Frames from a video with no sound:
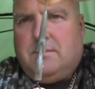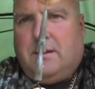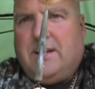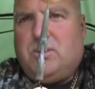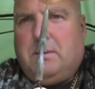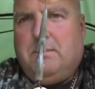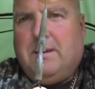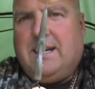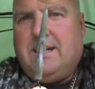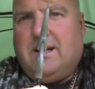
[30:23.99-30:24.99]
But they should be
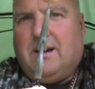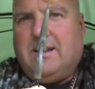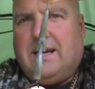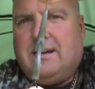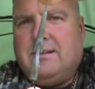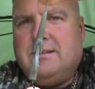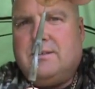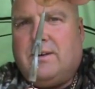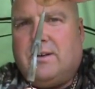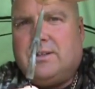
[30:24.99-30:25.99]
made like that as
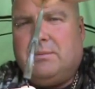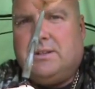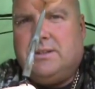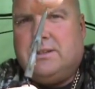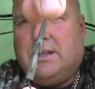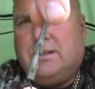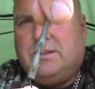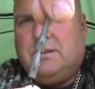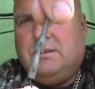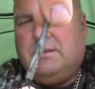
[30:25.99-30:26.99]
far as I'm concerned.